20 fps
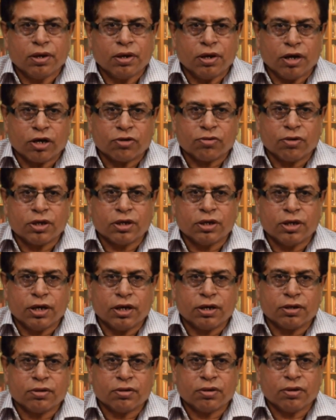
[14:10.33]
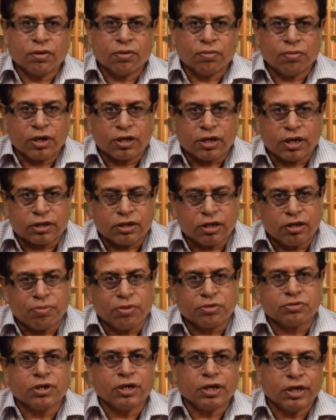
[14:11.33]
Not only that, what are the
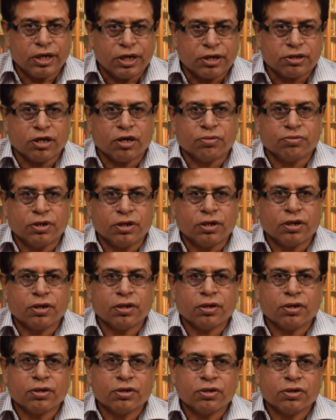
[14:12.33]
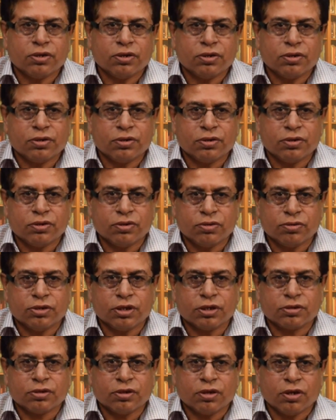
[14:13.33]
information needs of the
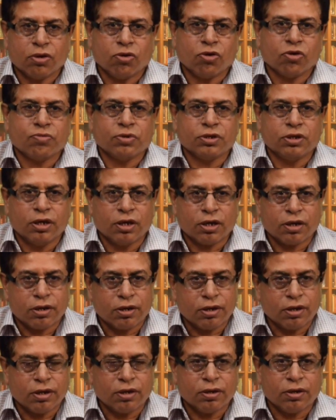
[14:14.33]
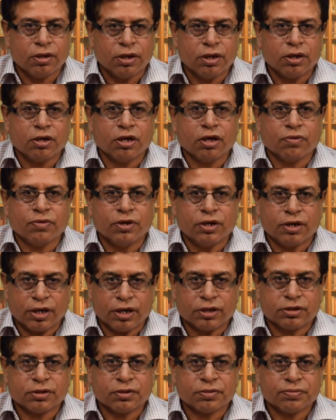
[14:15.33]
users along with their area of
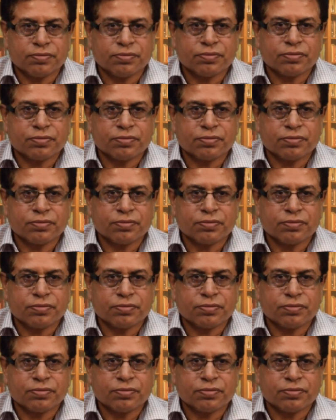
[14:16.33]
interest.